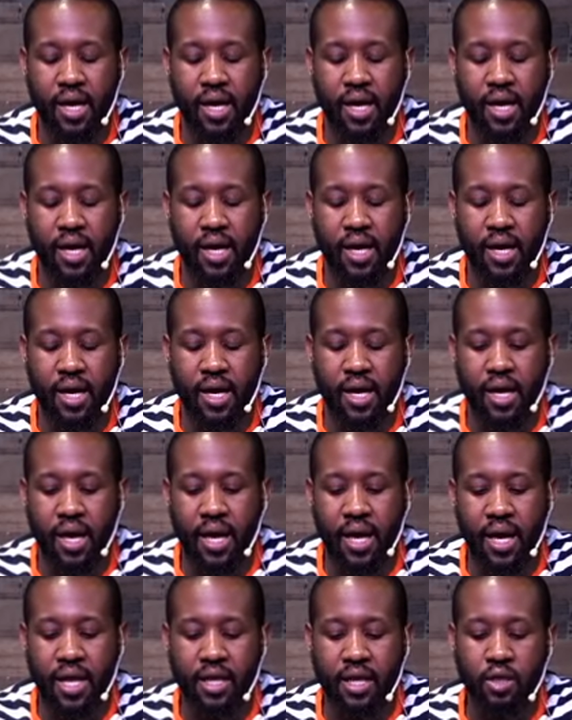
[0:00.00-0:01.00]
And
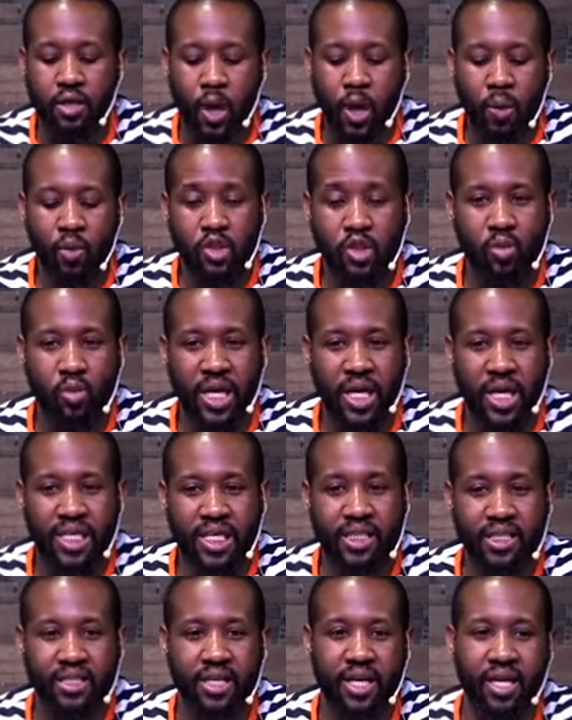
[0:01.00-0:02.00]
Noah was
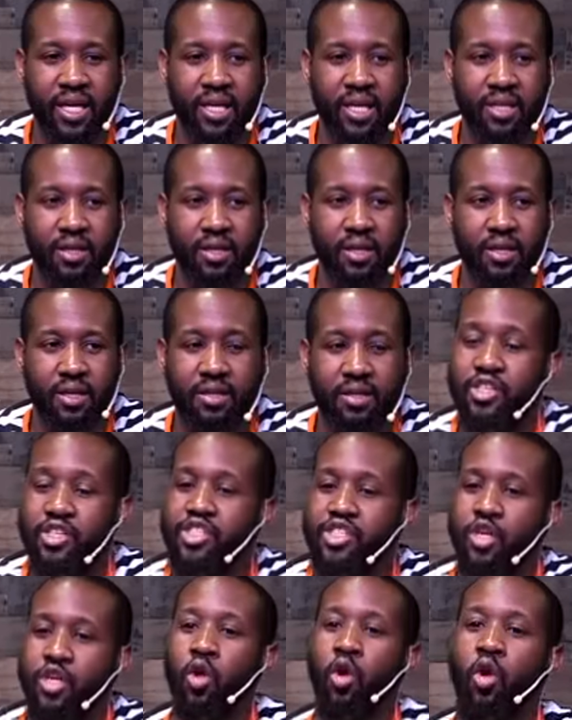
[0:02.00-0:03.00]
resting in the
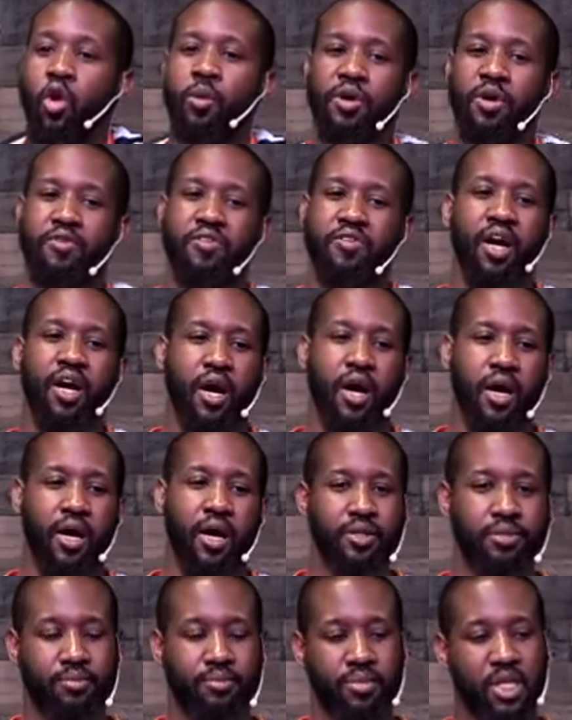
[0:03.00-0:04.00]
shalom of
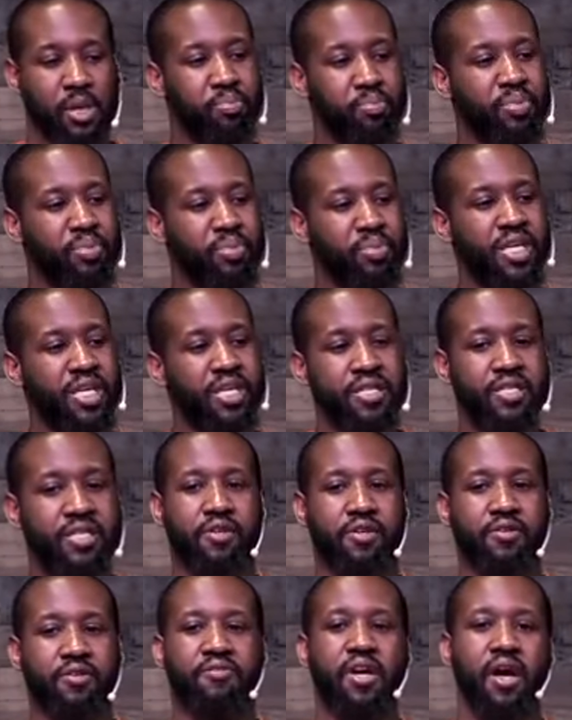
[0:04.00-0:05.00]
God, the
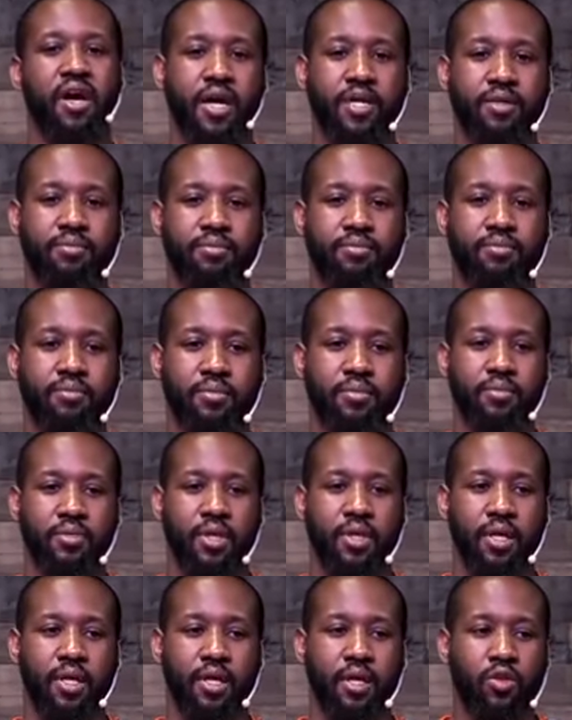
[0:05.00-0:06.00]
peace of God,
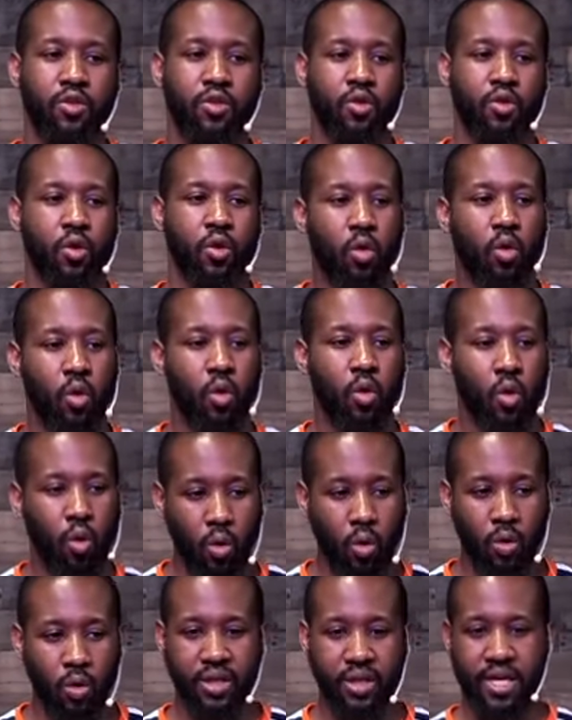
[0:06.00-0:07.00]
the
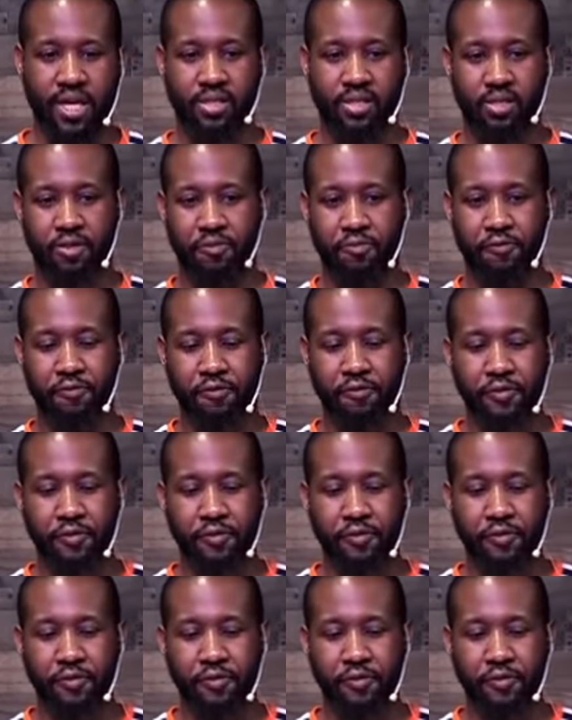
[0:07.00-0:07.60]
wholeness, the